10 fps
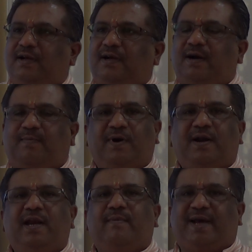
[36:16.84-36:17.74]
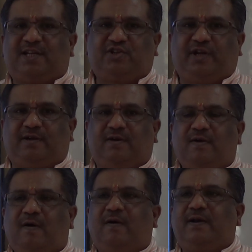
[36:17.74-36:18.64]
a burning matchstick
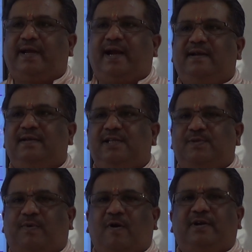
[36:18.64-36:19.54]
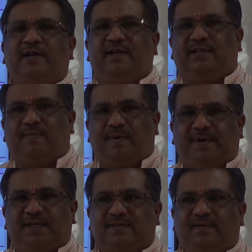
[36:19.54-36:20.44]
or a candle is brought near the
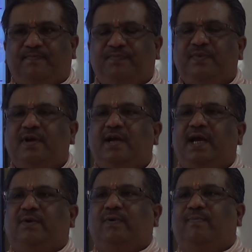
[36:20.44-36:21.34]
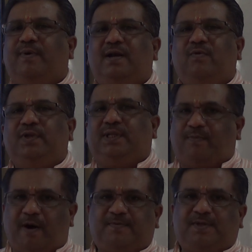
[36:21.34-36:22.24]
bubbles, it will burn with a
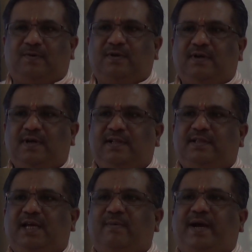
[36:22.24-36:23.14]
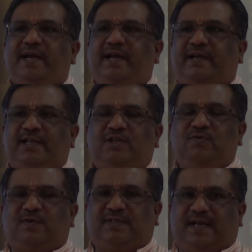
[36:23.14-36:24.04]
pop sound. Thereby it
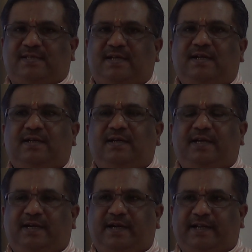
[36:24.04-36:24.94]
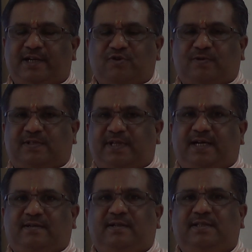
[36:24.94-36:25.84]
ensures that
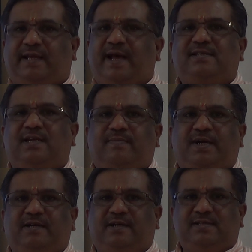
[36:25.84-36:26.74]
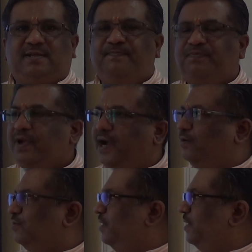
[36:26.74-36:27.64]
the gas liberated is hydrogen